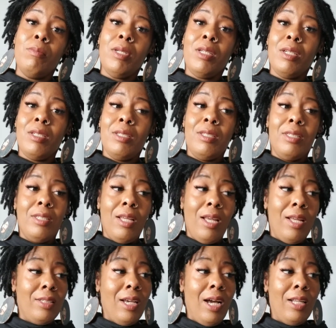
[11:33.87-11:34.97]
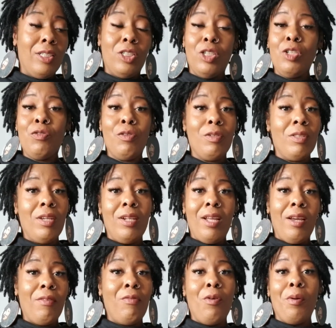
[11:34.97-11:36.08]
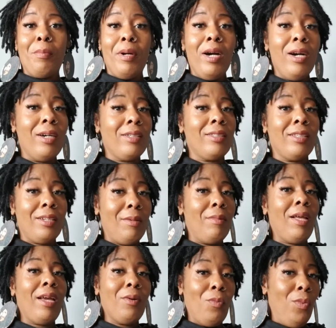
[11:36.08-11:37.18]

because at Dollar General they're like $4 and I'm like,